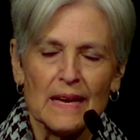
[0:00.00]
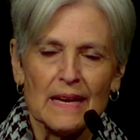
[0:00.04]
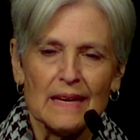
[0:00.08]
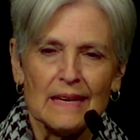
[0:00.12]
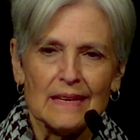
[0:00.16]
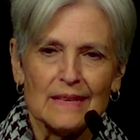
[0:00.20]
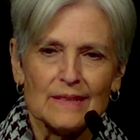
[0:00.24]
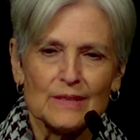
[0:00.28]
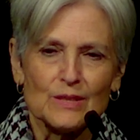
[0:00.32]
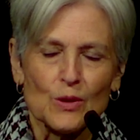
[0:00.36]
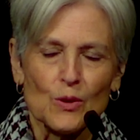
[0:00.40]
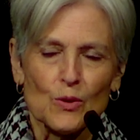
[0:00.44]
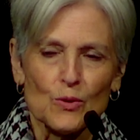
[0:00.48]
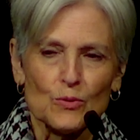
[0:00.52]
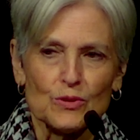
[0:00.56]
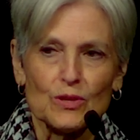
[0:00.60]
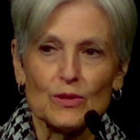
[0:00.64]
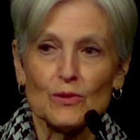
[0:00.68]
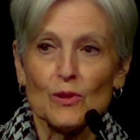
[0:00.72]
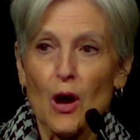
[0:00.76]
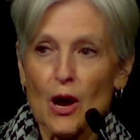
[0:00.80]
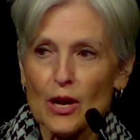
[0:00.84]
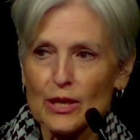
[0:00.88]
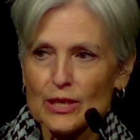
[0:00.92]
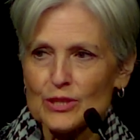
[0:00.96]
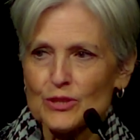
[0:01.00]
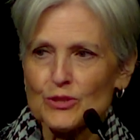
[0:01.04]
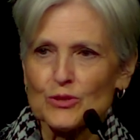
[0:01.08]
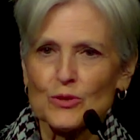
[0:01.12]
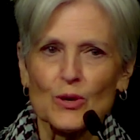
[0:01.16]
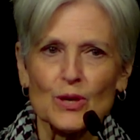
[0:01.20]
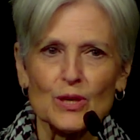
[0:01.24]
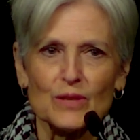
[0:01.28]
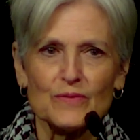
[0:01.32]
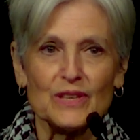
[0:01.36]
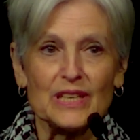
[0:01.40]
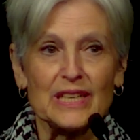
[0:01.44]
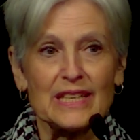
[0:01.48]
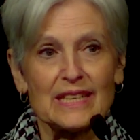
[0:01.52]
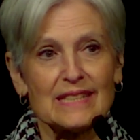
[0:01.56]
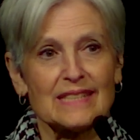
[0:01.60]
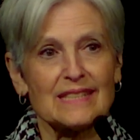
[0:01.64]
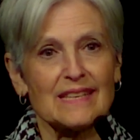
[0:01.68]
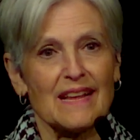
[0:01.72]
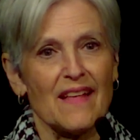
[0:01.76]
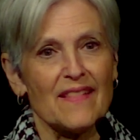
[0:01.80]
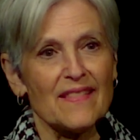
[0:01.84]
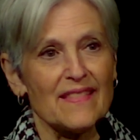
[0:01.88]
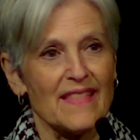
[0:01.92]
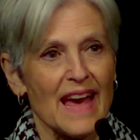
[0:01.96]
So the long and short of it is,
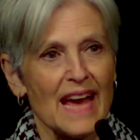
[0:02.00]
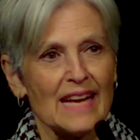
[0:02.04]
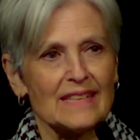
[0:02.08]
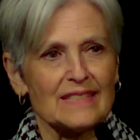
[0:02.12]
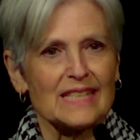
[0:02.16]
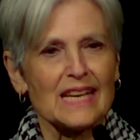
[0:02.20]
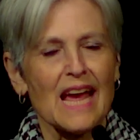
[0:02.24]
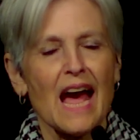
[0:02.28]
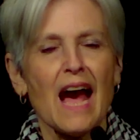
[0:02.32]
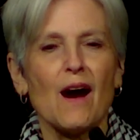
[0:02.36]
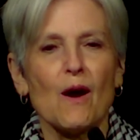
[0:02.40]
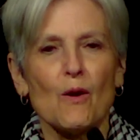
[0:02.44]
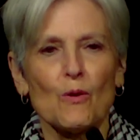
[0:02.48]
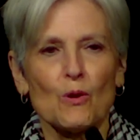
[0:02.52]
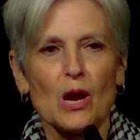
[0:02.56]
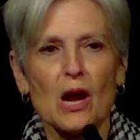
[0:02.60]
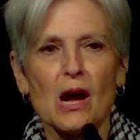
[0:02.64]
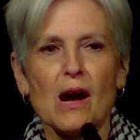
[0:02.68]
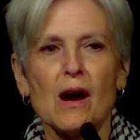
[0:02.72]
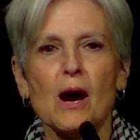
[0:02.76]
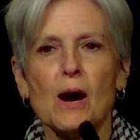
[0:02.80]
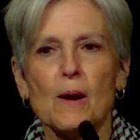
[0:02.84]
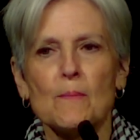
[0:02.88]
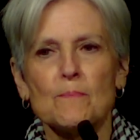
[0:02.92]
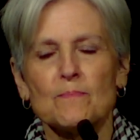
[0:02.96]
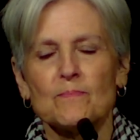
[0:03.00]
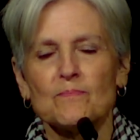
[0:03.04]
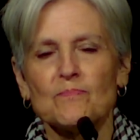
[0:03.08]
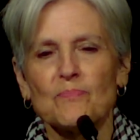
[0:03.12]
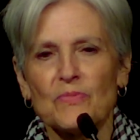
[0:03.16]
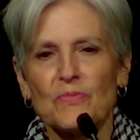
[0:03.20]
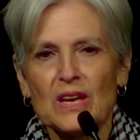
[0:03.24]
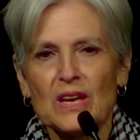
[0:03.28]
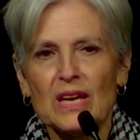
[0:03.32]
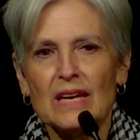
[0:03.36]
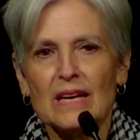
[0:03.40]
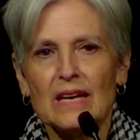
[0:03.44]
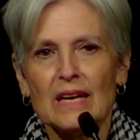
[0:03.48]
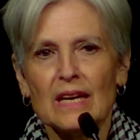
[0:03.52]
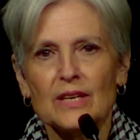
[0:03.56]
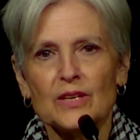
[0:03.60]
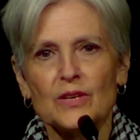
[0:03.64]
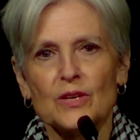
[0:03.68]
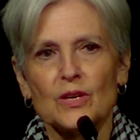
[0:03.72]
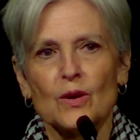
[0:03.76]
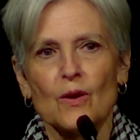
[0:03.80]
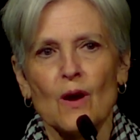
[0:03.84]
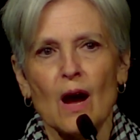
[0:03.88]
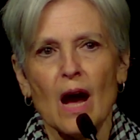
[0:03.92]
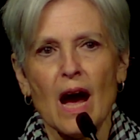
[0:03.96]
that's how come, you
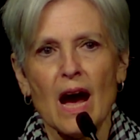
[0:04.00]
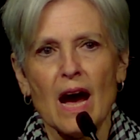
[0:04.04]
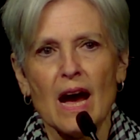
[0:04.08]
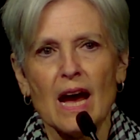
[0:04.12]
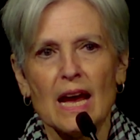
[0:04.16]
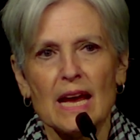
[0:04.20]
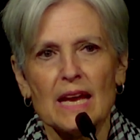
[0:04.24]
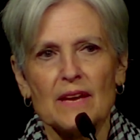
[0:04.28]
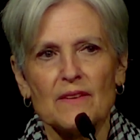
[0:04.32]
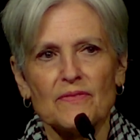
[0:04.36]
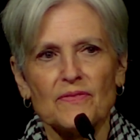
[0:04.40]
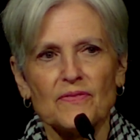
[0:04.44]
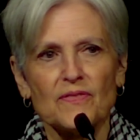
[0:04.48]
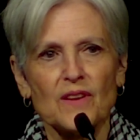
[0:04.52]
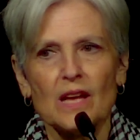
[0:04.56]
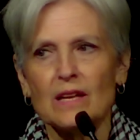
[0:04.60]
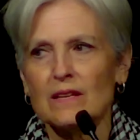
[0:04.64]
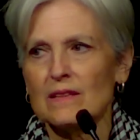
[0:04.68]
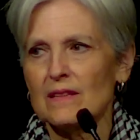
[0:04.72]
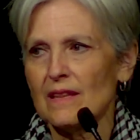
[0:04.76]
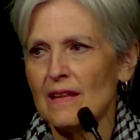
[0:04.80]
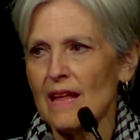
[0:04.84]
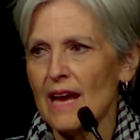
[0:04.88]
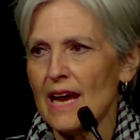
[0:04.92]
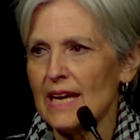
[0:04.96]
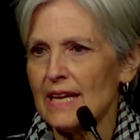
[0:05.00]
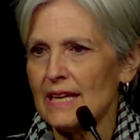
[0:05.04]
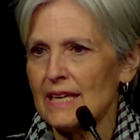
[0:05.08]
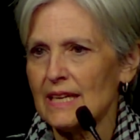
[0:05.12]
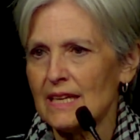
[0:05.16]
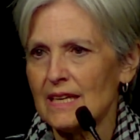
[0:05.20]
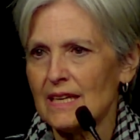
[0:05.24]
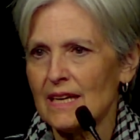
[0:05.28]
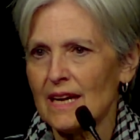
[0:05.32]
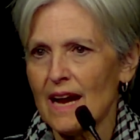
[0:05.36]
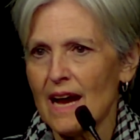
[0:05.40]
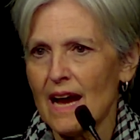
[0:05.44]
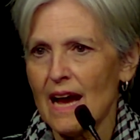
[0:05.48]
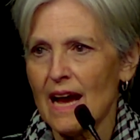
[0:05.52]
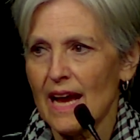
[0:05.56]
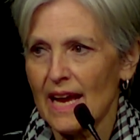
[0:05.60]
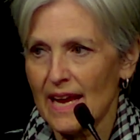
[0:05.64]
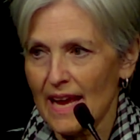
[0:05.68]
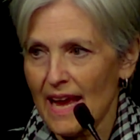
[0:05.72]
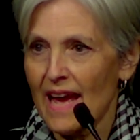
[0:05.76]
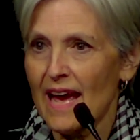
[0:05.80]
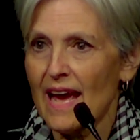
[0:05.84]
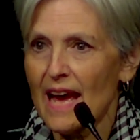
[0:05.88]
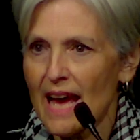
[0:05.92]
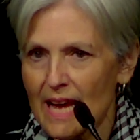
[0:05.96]
know, I felt like I
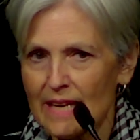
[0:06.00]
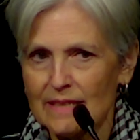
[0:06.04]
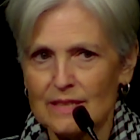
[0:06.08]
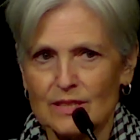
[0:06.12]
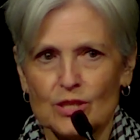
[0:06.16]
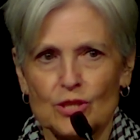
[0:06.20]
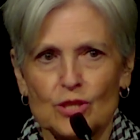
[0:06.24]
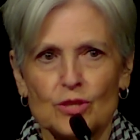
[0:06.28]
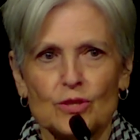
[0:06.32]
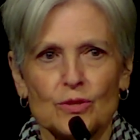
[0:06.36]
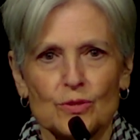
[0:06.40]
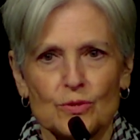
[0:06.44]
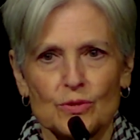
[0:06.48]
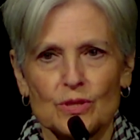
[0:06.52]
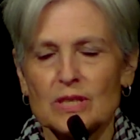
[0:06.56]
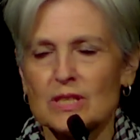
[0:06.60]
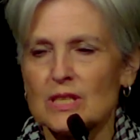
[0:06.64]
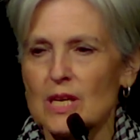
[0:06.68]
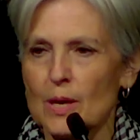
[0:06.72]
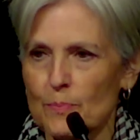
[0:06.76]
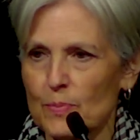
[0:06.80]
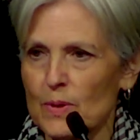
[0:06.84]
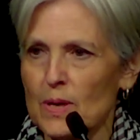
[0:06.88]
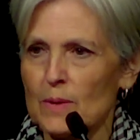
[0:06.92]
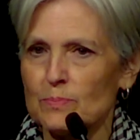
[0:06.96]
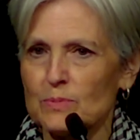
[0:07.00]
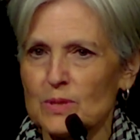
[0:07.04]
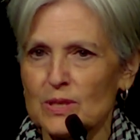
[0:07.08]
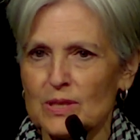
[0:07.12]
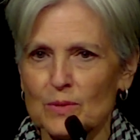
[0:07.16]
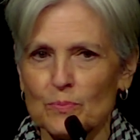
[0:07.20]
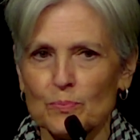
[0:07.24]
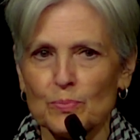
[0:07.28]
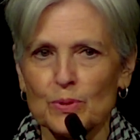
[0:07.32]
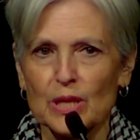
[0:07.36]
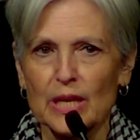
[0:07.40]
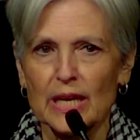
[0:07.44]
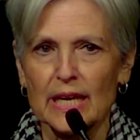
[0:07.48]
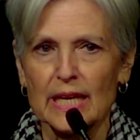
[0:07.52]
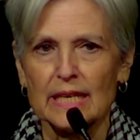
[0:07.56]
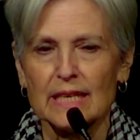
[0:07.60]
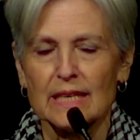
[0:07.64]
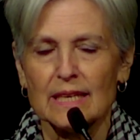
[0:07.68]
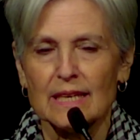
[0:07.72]
had to step up to the plate.